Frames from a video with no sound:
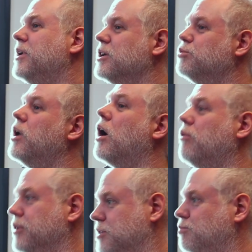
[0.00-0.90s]
Because we are
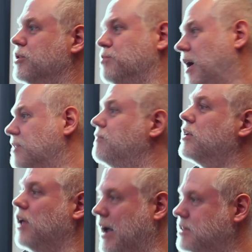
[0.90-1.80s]
really responsive to
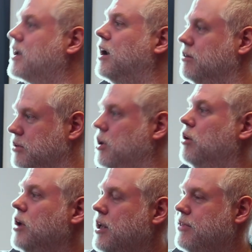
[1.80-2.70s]
clients, kind
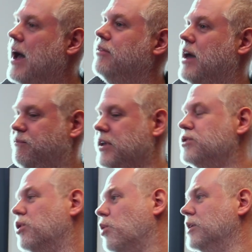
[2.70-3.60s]
of, that
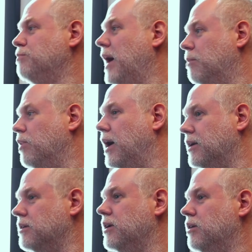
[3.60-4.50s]
feature request
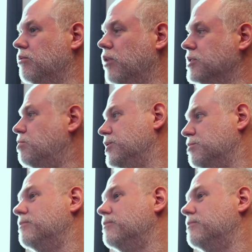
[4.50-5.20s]
pipeline, it runs pretty